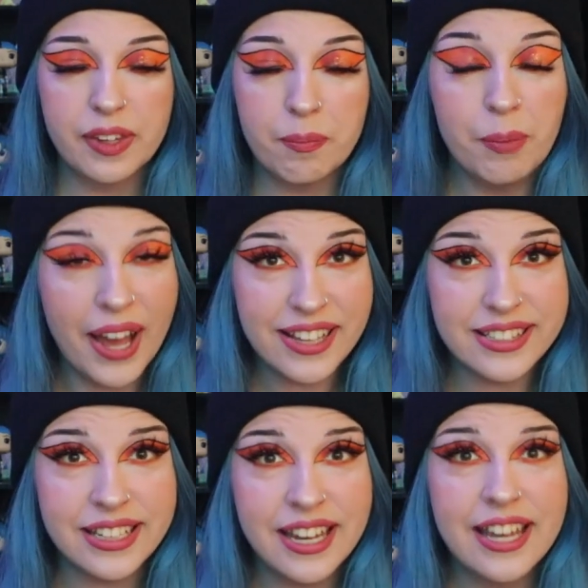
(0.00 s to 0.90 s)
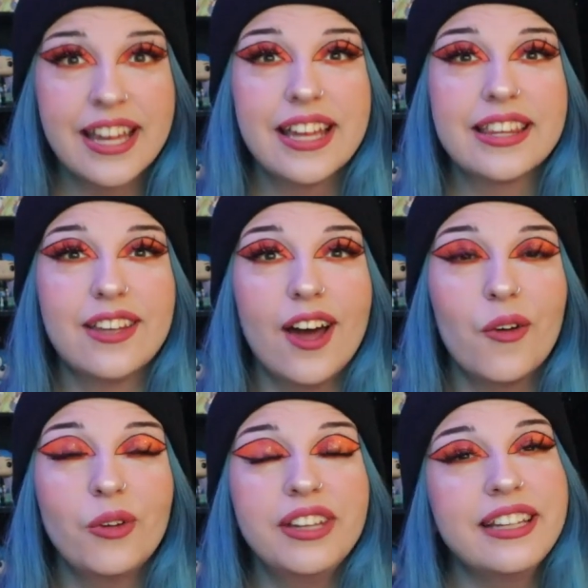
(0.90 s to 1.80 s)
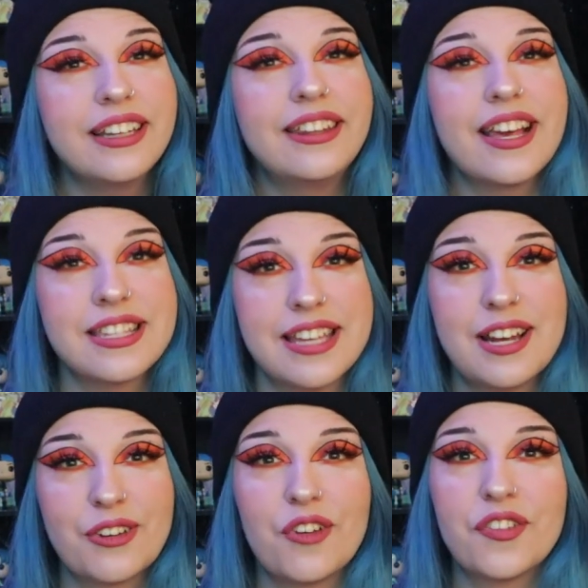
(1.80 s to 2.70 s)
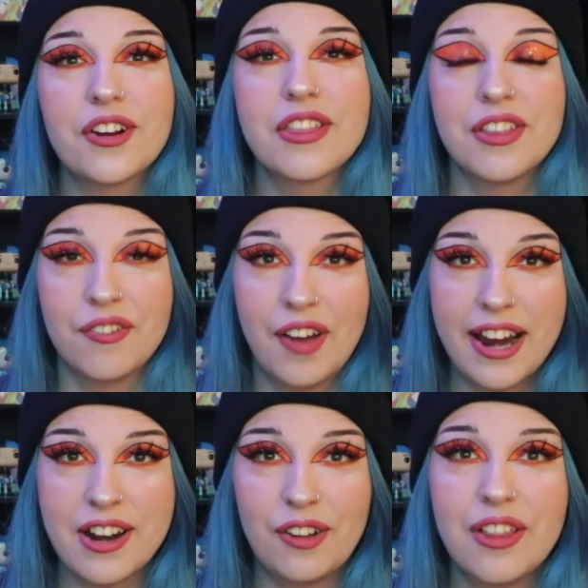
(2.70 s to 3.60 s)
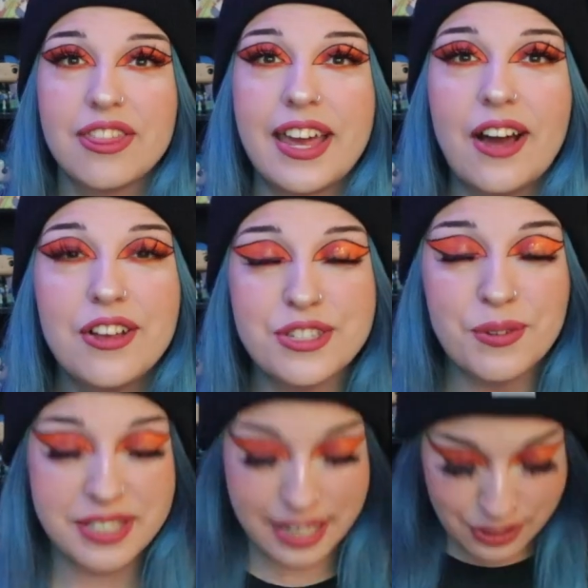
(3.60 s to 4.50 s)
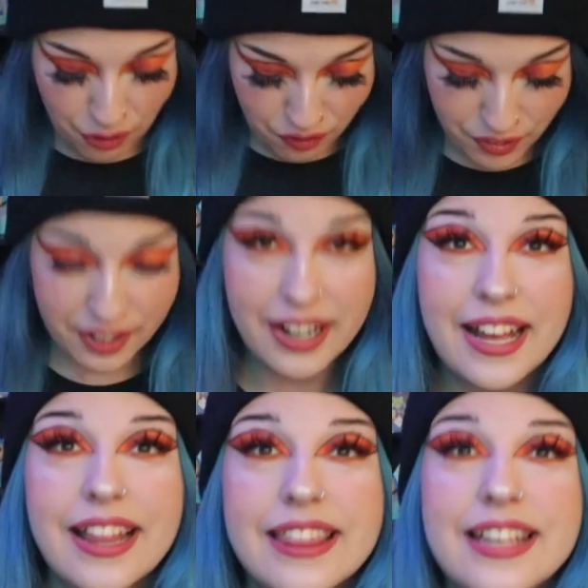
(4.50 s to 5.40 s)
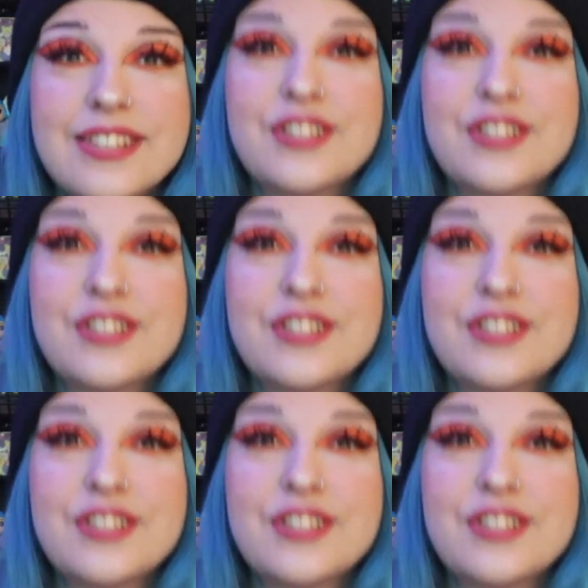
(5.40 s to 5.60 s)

but not only did they send over the vinyl, they also sent over this